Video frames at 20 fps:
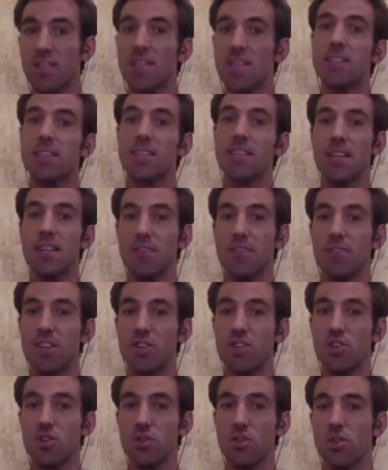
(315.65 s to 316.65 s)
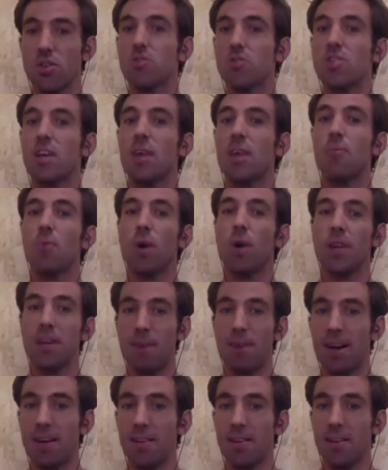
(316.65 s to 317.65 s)
So that's an individual who sent one
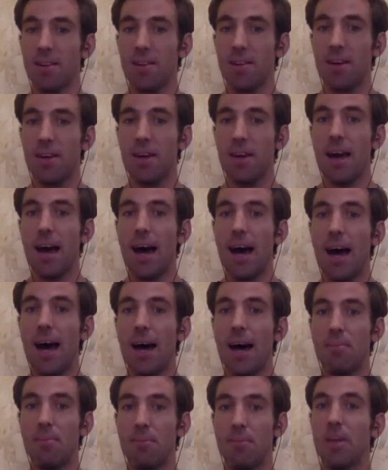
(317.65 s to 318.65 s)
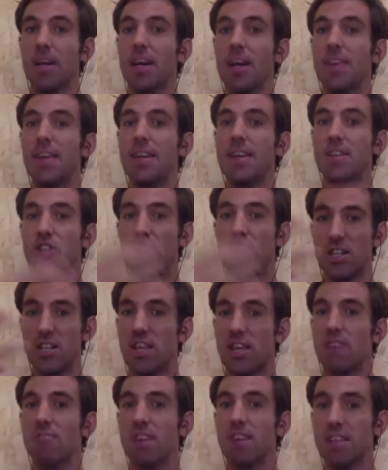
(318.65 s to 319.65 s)
email that can then change
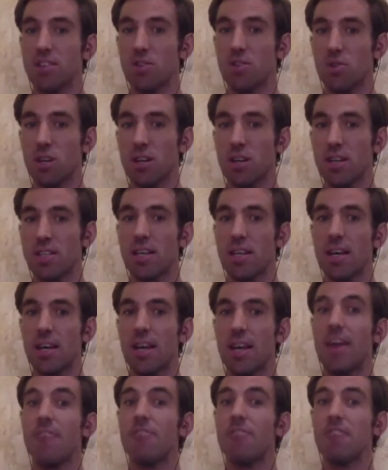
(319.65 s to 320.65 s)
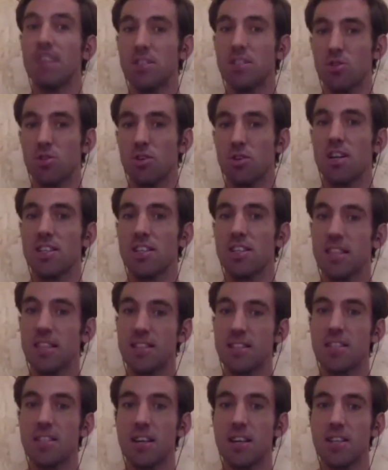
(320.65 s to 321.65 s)
that race organizer. And that race organizer
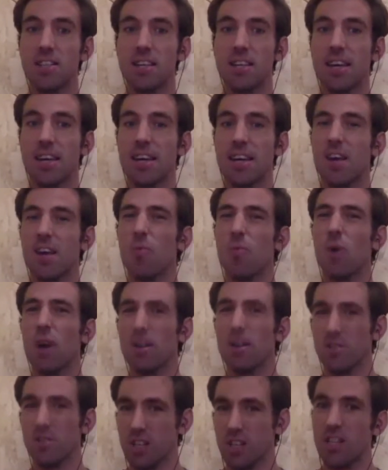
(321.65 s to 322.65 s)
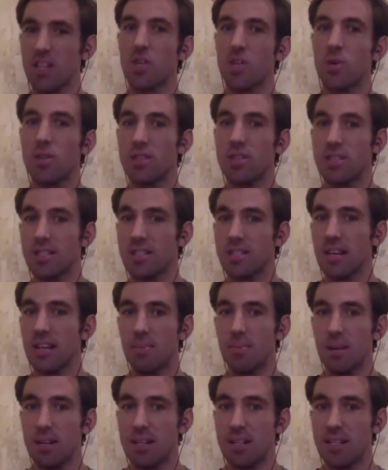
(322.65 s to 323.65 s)
then starts thinking, what else can I do in the
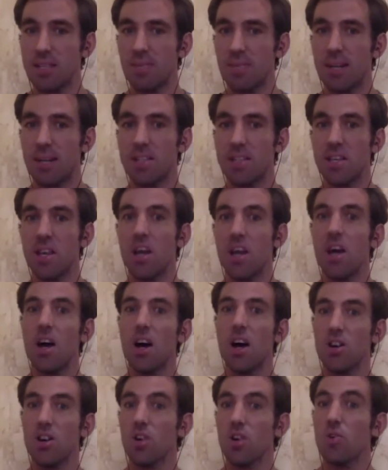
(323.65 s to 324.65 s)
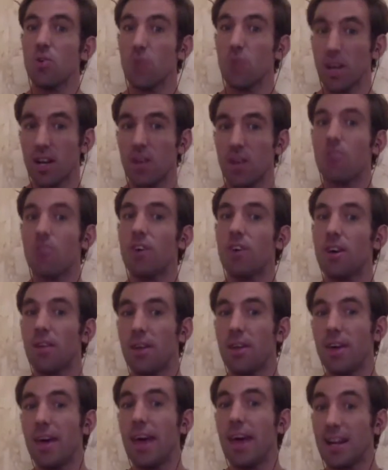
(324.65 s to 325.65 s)
sustainability space? Oh, cool, I can offer
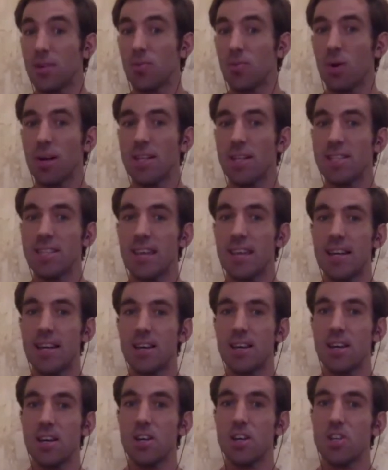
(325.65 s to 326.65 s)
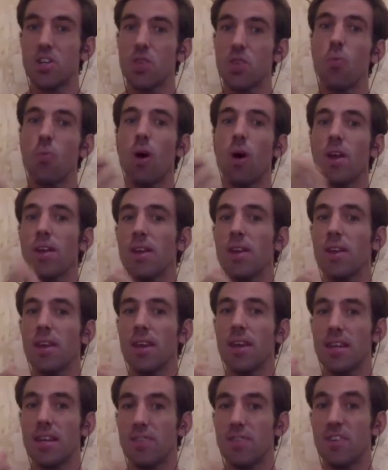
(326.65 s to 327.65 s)
X, Y, and Z. So one
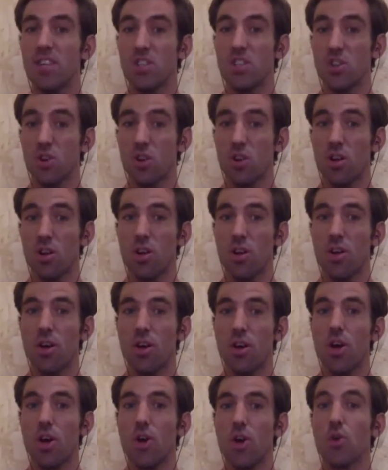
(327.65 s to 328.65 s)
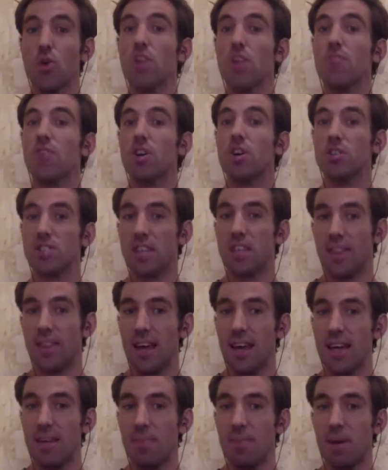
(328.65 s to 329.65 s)
individual who could have not sent
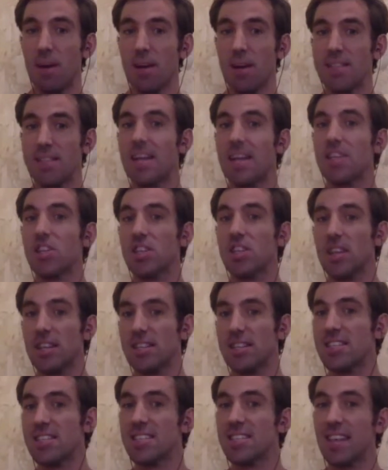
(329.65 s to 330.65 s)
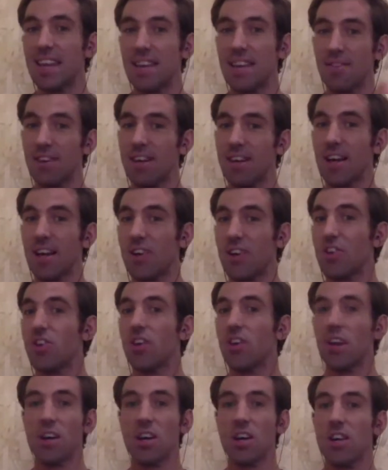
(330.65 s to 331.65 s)
that email is actually then saving
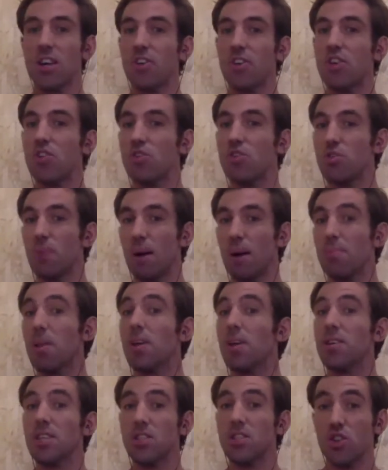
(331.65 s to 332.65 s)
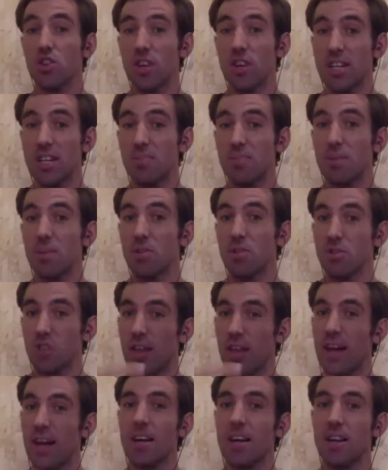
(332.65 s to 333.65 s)
a kind of a huge amount, planting trees, but also
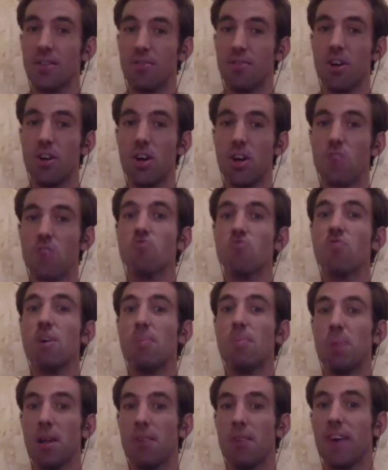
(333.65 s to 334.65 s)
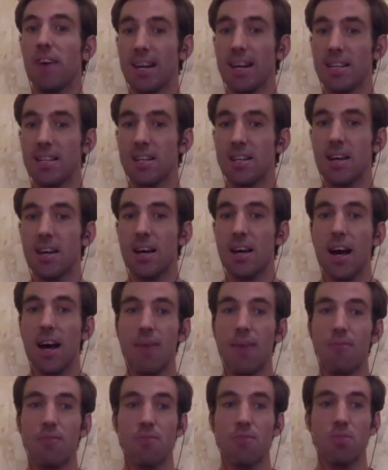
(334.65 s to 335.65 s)
that kind of ripple effect
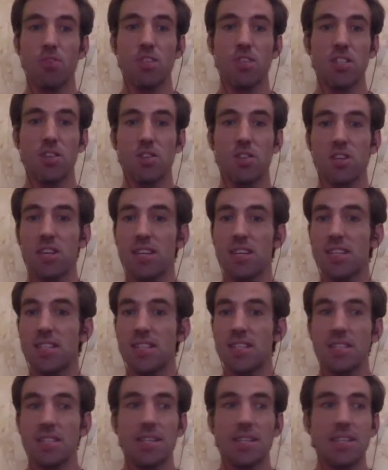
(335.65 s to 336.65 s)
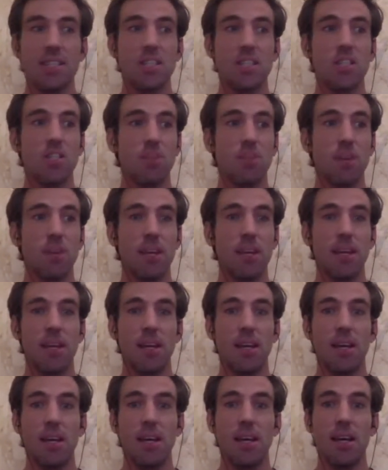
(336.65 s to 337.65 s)
from Trees Not Teas has just been
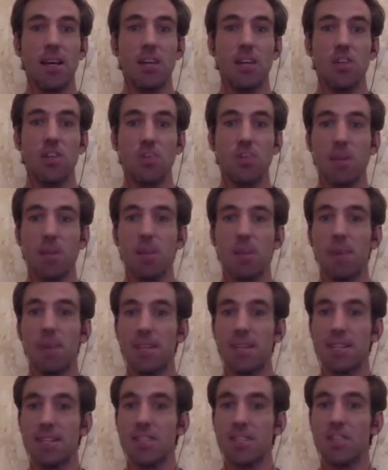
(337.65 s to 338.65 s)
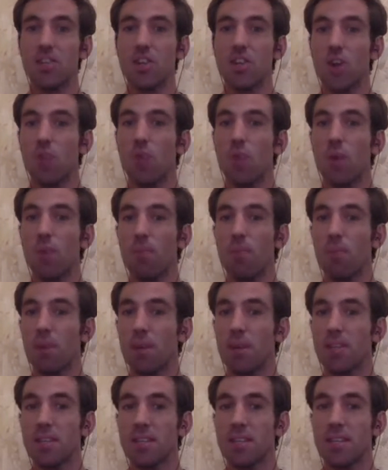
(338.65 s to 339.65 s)
amazing. So no one
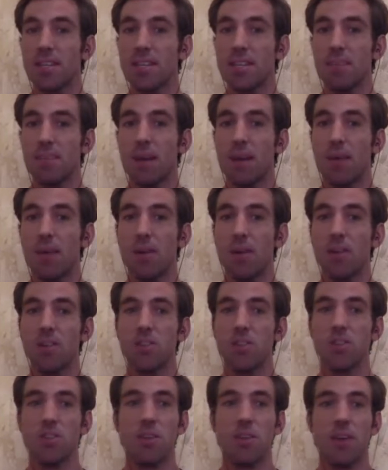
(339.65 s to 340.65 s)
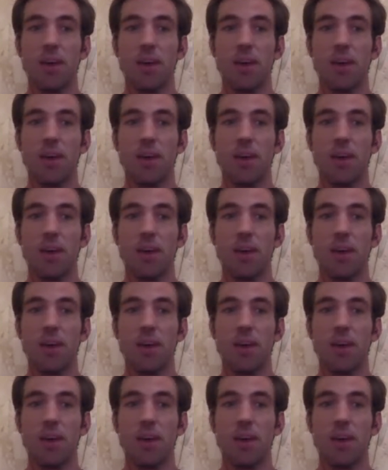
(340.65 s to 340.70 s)
person is powerless.